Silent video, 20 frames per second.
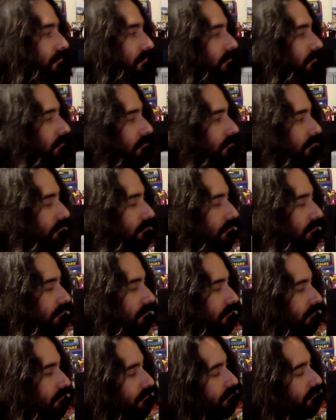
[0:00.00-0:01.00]

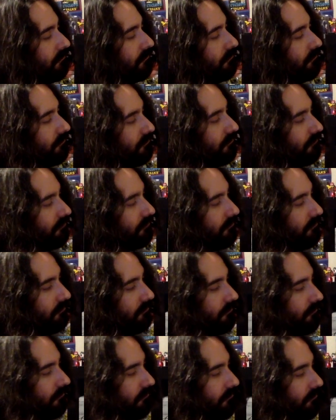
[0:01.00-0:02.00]

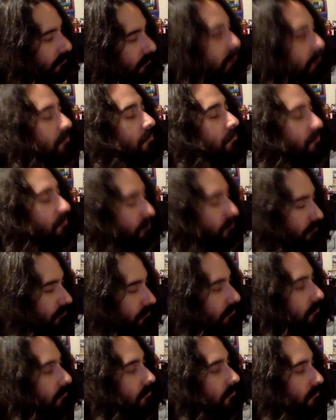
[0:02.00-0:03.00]

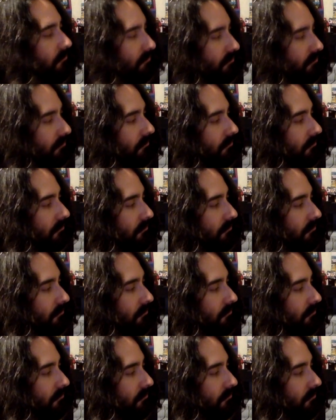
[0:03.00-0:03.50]
The person shown says nothing.